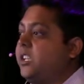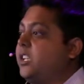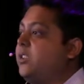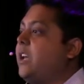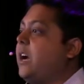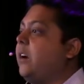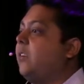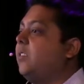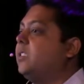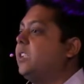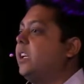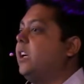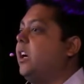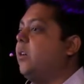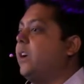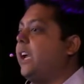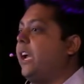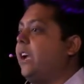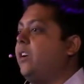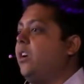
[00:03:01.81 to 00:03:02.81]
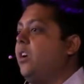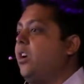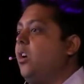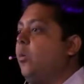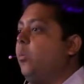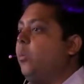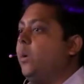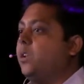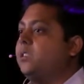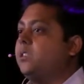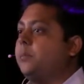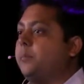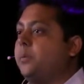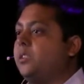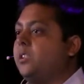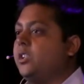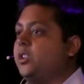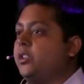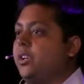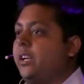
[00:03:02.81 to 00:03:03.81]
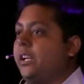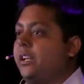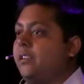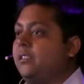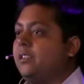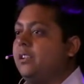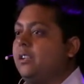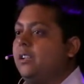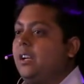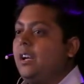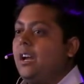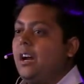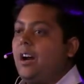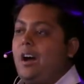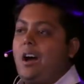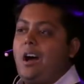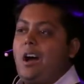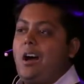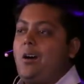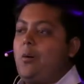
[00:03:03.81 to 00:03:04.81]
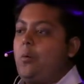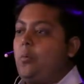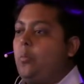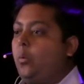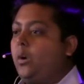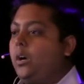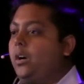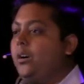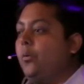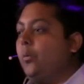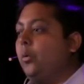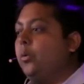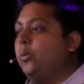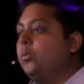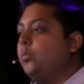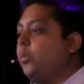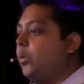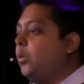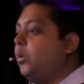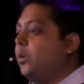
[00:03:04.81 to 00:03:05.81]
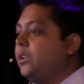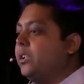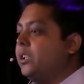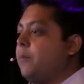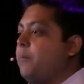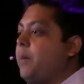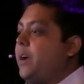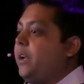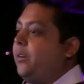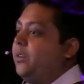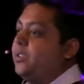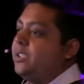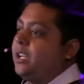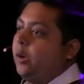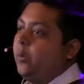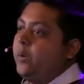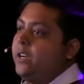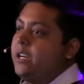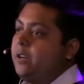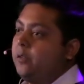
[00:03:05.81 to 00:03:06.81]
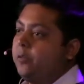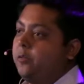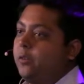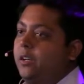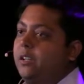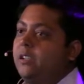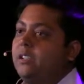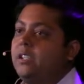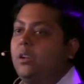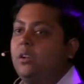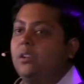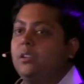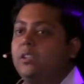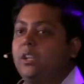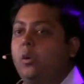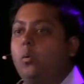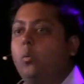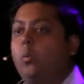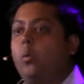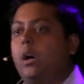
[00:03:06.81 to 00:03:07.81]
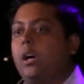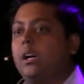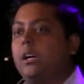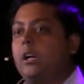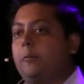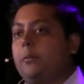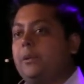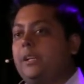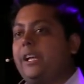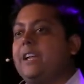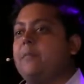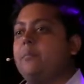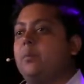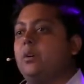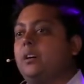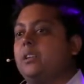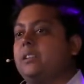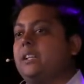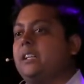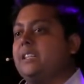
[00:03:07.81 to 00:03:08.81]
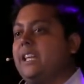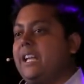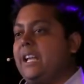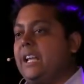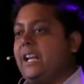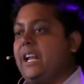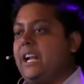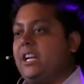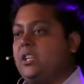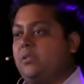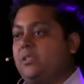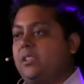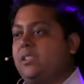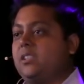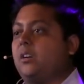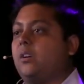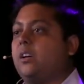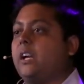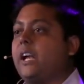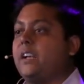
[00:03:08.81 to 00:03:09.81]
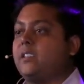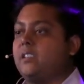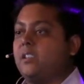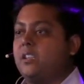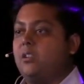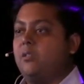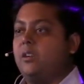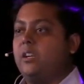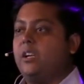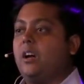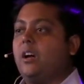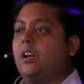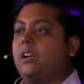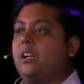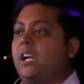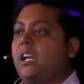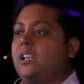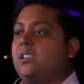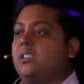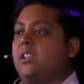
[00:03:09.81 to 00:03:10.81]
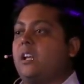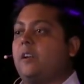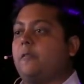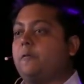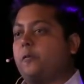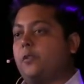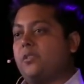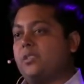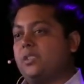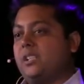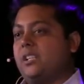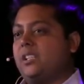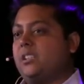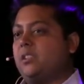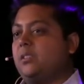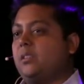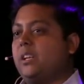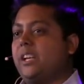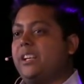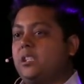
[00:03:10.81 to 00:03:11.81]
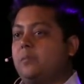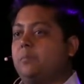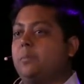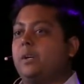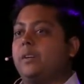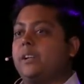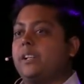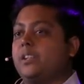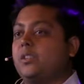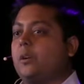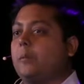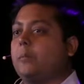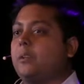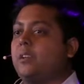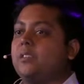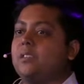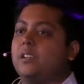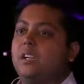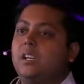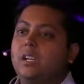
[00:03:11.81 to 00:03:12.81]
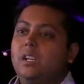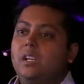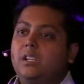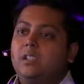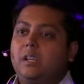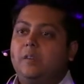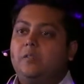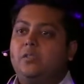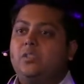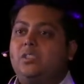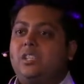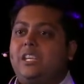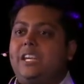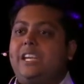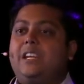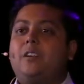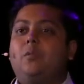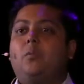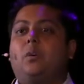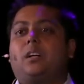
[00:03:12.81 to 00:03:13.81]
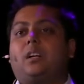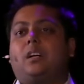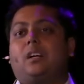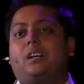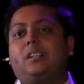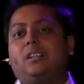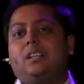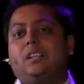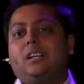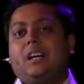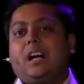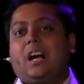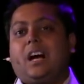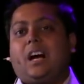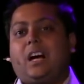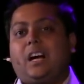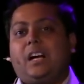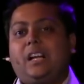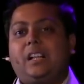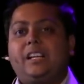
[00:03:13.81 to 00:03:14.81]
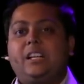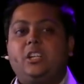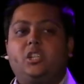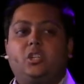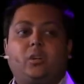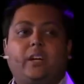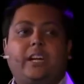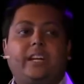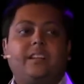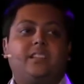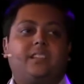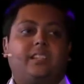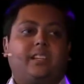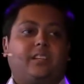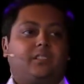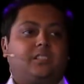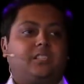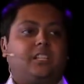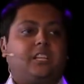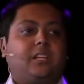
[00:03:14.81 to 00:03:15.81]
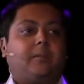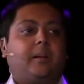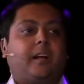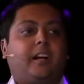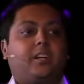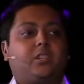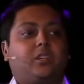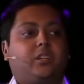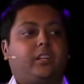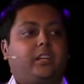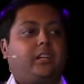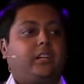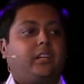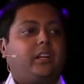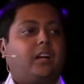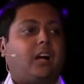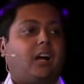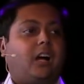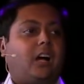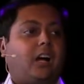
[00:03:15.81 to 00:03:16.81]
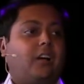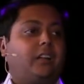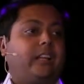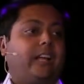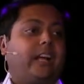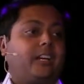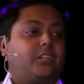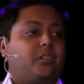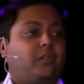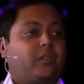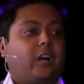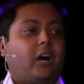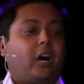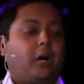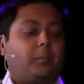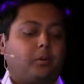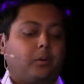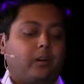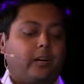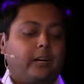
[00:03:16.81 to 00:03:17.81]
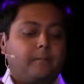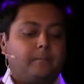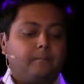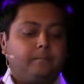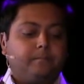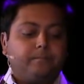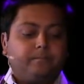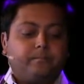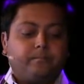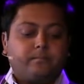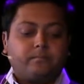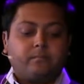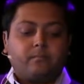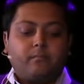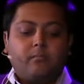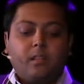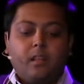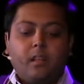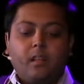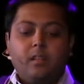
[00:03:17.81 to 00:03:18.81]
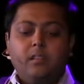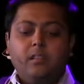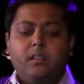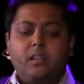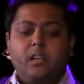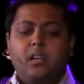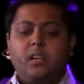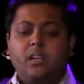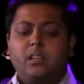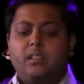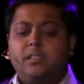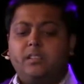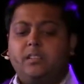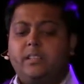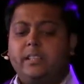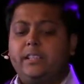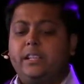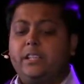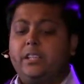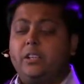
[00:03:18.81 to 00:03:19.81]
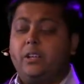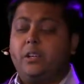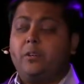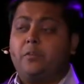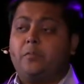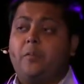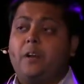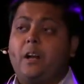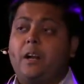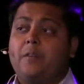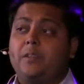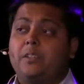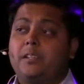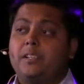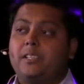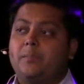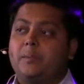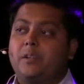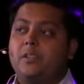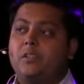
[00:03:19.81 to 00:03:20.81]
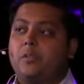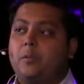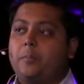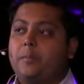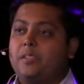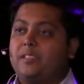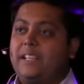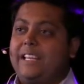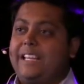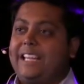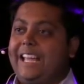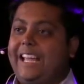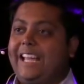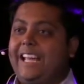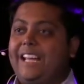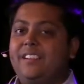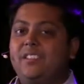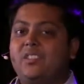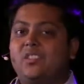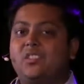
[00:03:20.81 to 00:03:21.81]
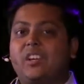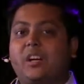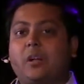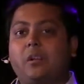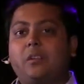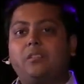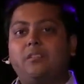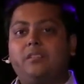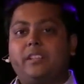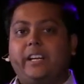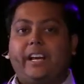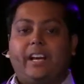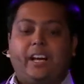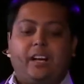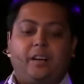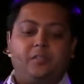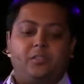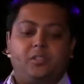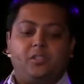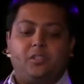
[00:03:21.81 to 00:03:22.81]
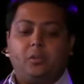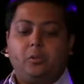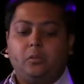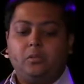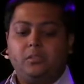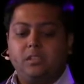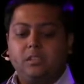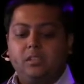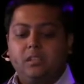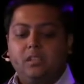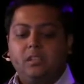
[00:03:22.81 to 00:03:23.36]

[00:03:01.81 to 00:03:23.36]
you down and say, okay, what's the positioning? Who are the competitors? How are we different? They'll want a playbook that they can actually start executing on as that first experience rep, because they've seen what a highly trained sales team actually, how they actually operate. The thing that you're going to find with an experienced rep is they can sell, they have sold,